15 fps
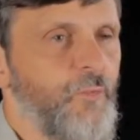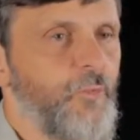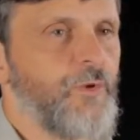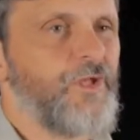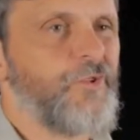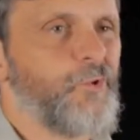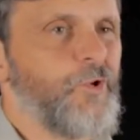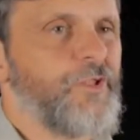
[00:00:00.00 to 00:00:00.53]

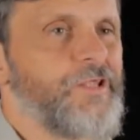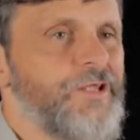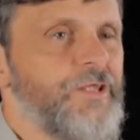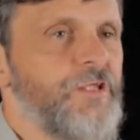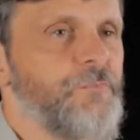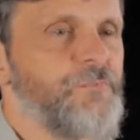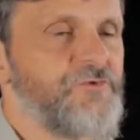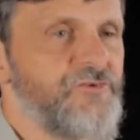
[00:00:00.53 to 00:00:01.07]
we are not yet
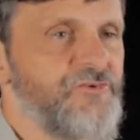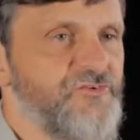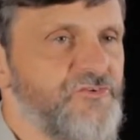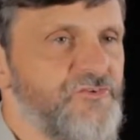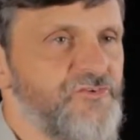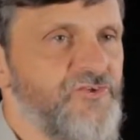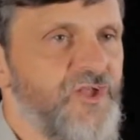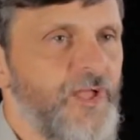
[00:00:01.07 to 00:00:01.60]
in a
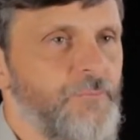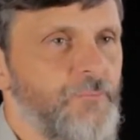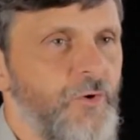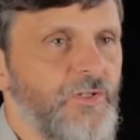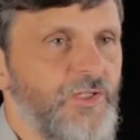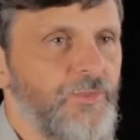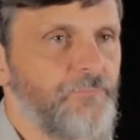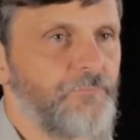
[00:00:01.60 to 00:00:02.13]
position to start
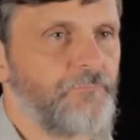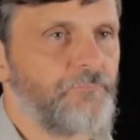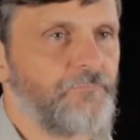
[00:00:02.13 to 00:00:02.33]
mining.